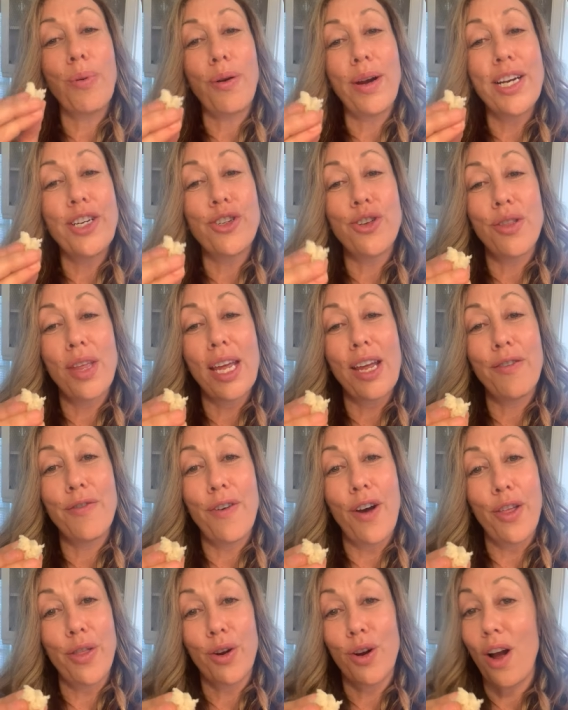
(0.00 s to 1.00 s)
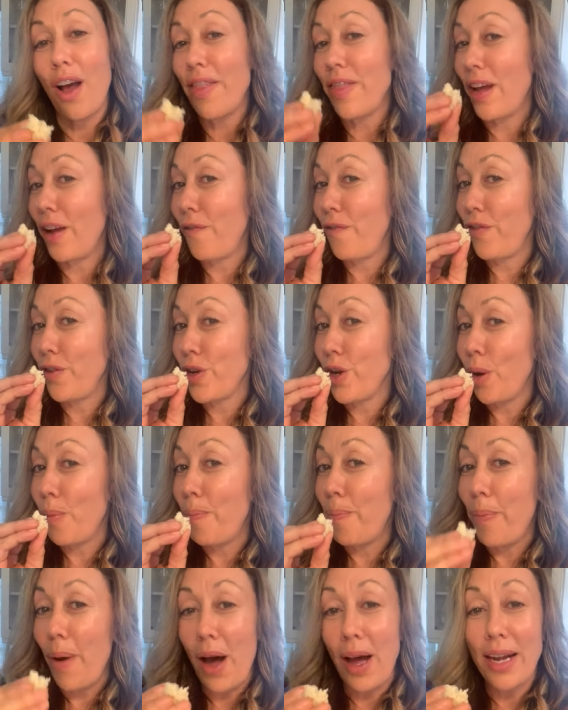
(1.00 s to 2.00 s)
praise you. Thank you, Father God, that your
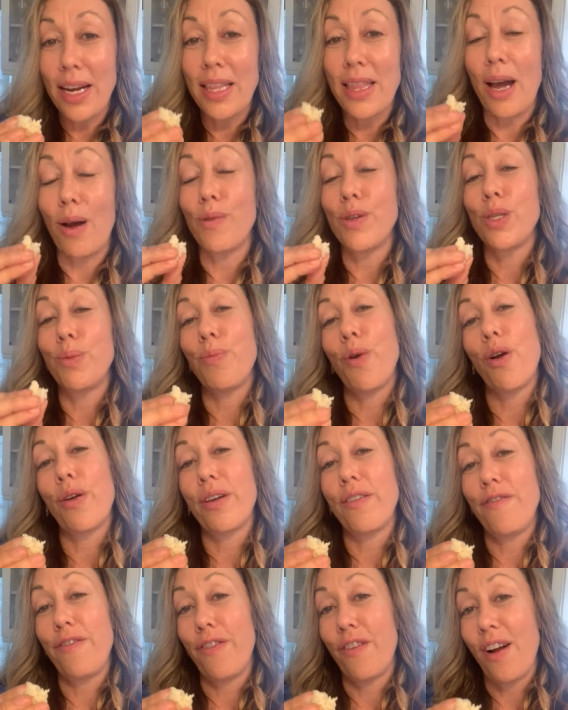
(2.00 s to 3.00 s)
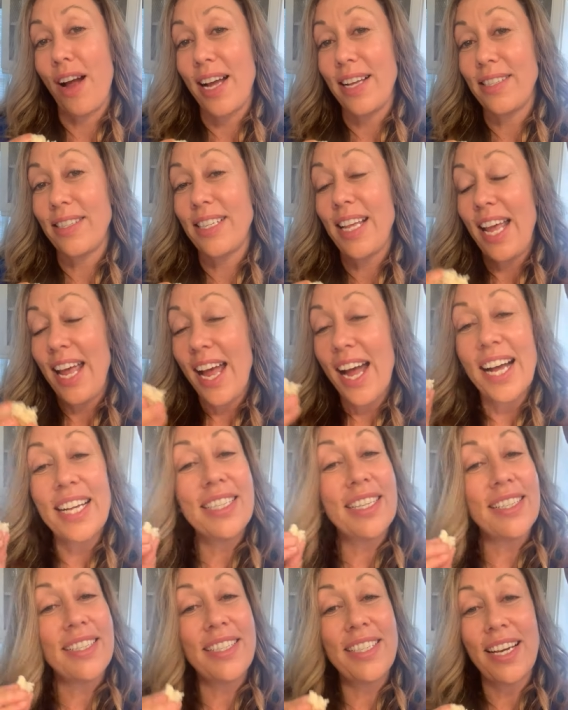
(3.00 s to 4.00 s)
body that was broken for us.
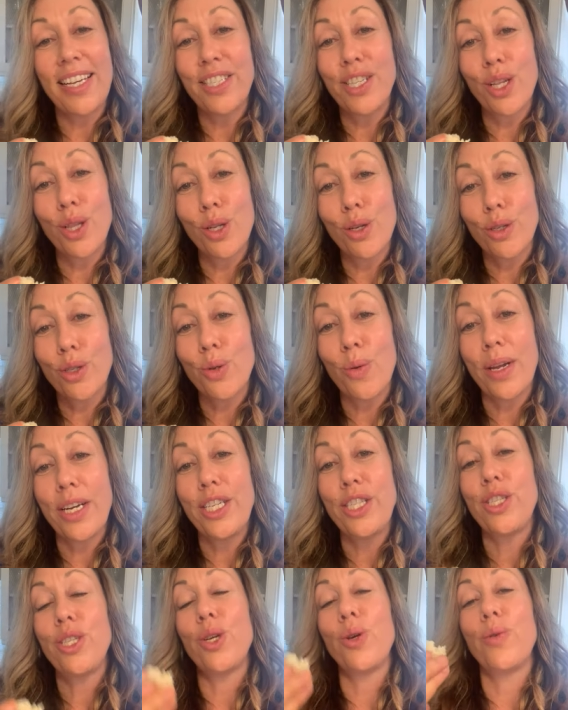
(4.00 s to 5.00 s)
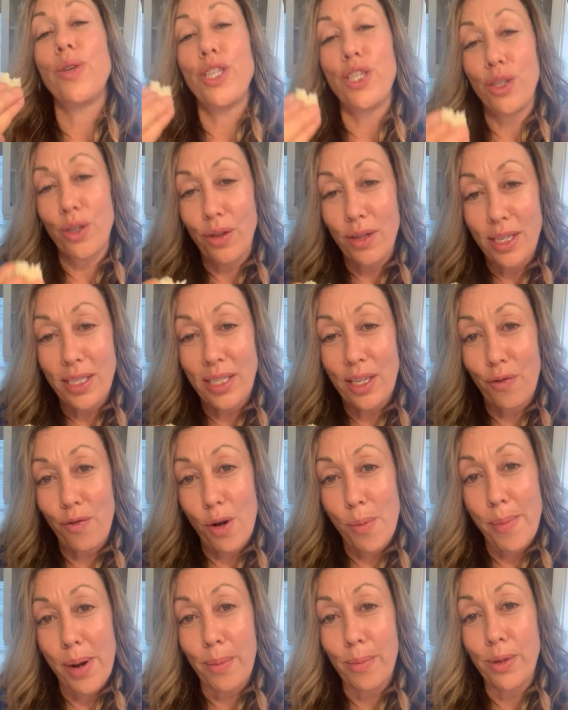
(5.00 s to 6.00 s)
As it says in Luke 22, we do this in
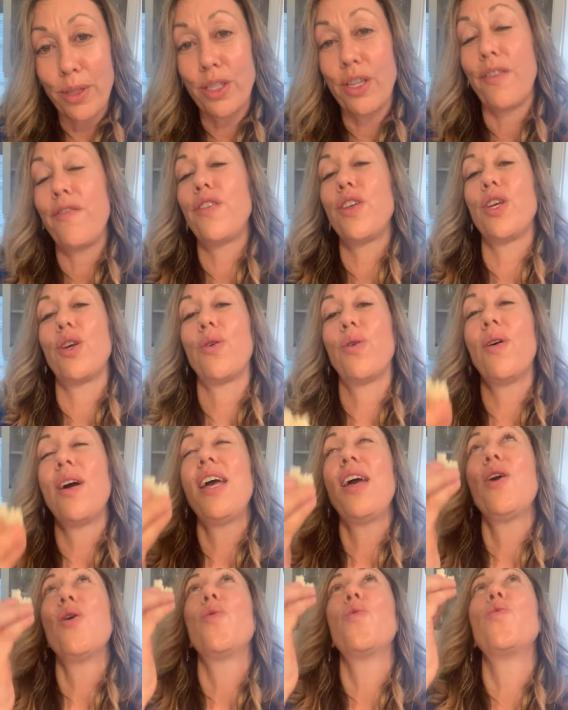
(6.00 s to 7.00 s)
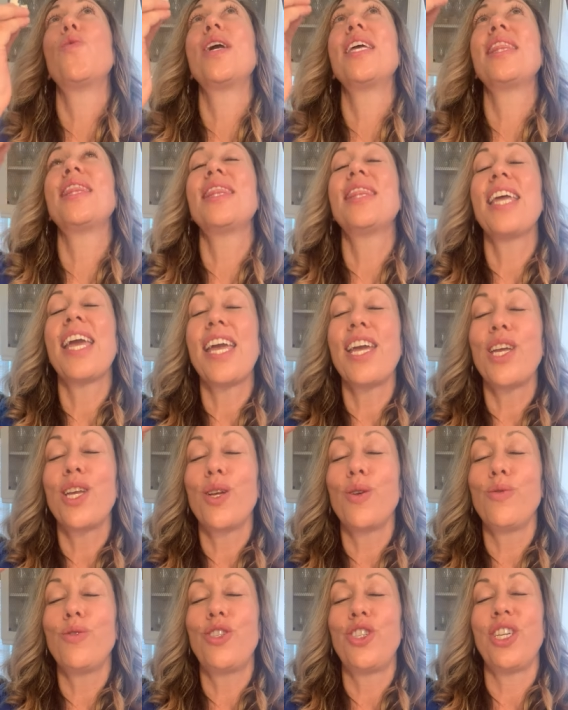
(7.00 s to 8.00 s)
remembrance of you. We thank
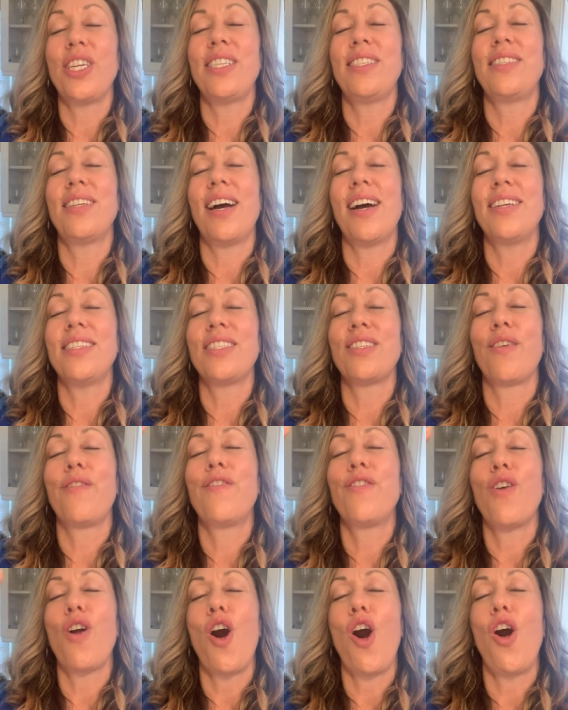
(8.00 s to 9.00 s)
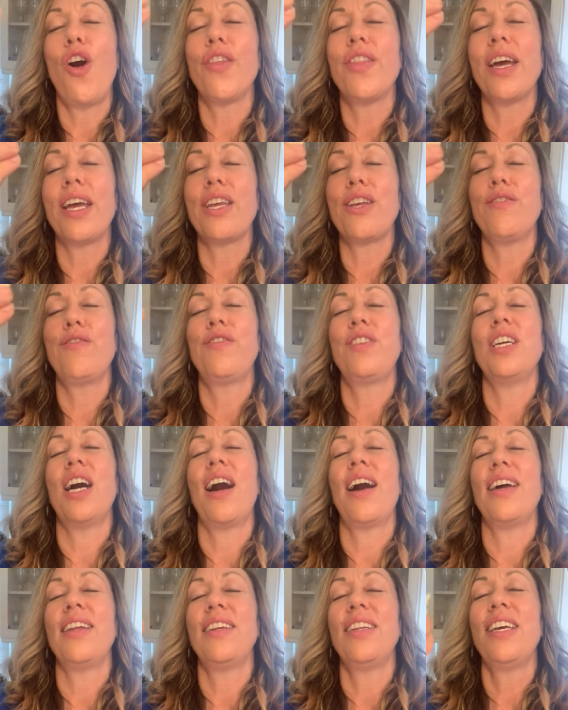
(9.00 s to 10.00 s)
you, Jesus, for all that you've
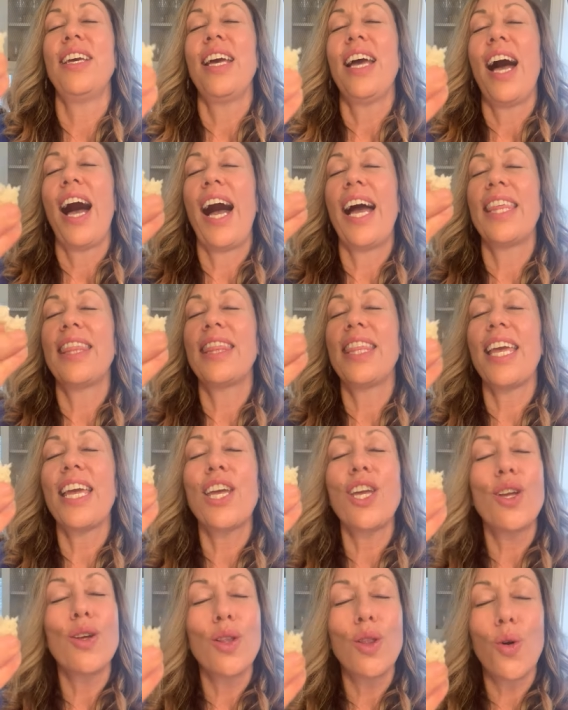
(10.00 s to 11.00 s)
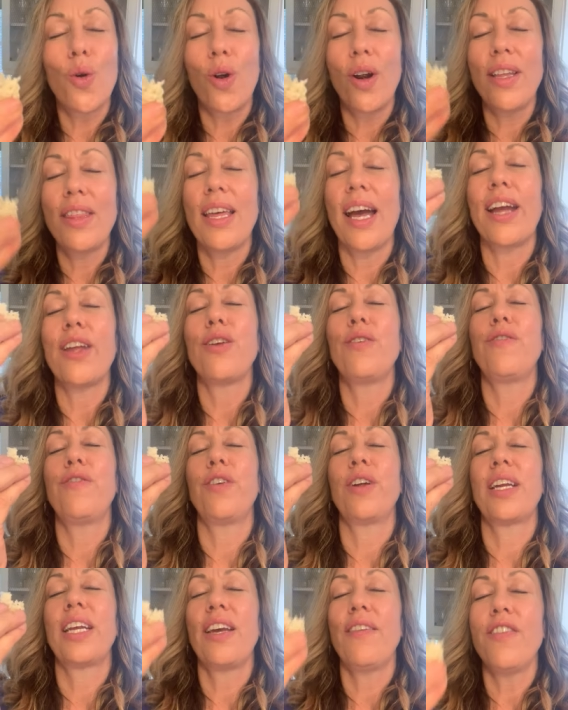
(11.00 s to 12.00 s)
done. I thank you, Lord, that you've
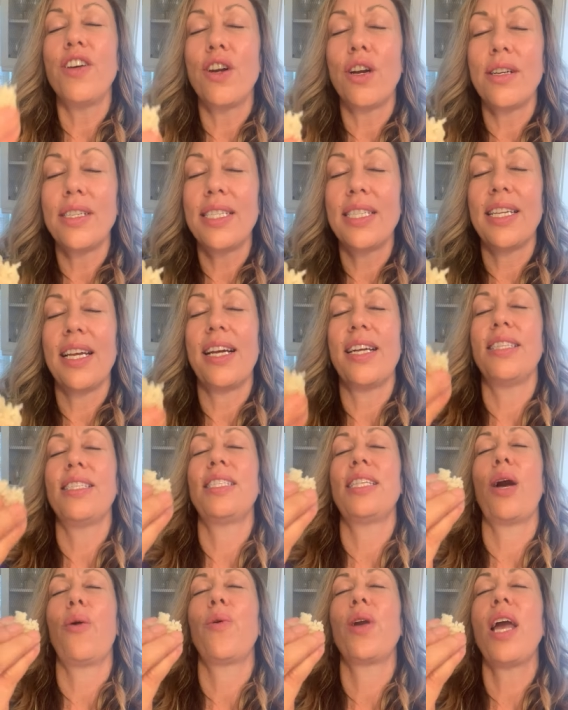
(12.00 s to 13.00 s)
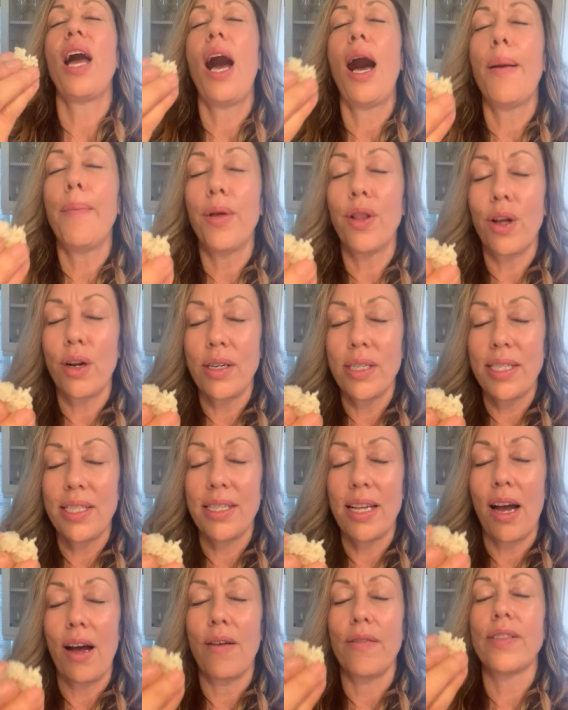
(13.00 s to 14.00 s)
forgiven our sins, that we humble
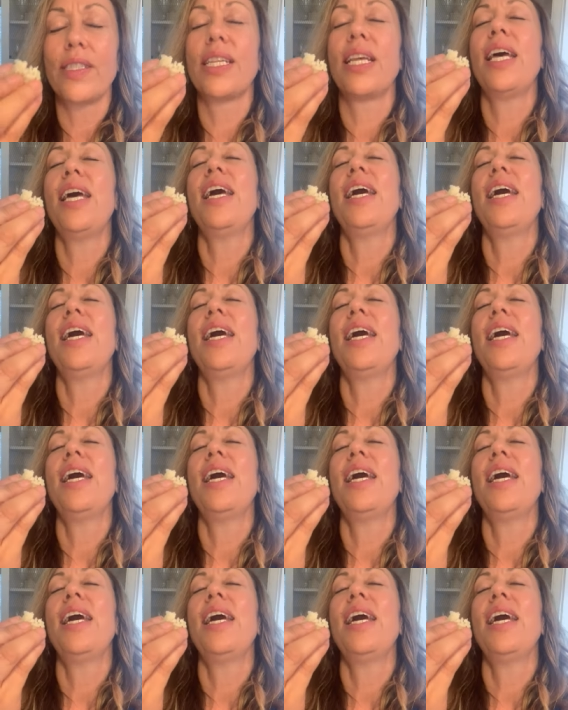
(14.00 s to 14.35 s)
ourselves